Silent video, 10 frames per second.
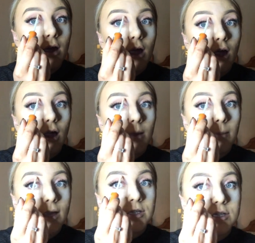
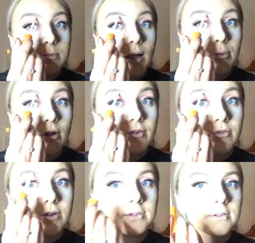That's just my
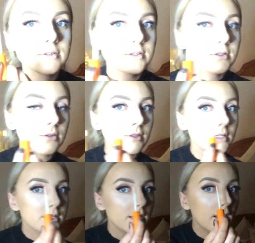preference.
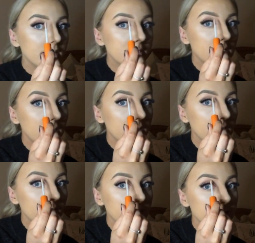This lighting
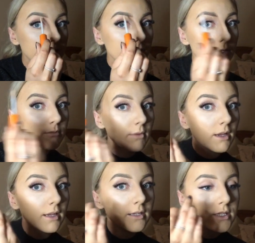is doing
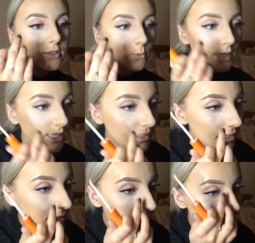my
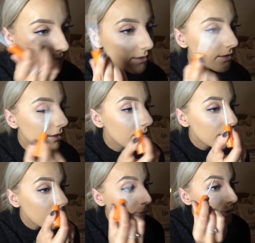Sweden.
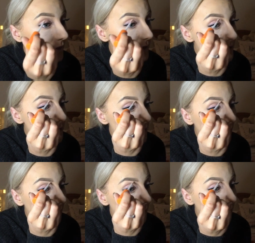So
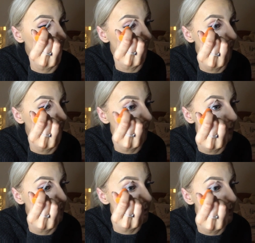I'm
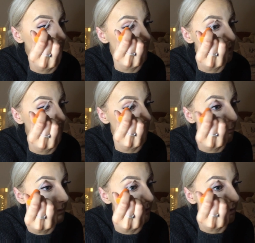just going to dab
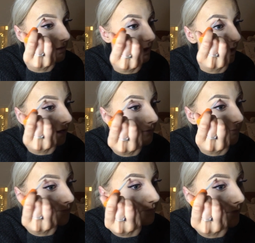that
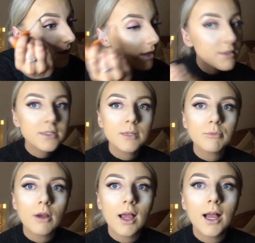under the
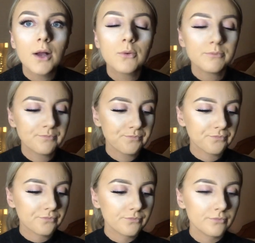brow
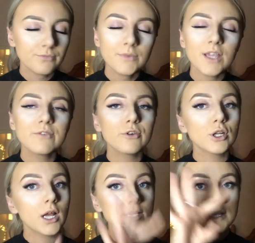for a
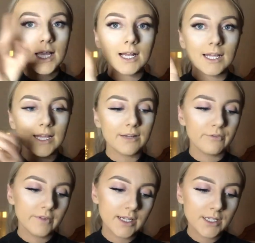nice clean
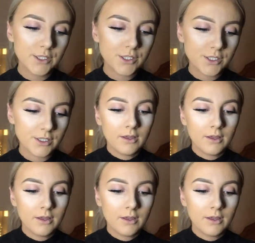finish.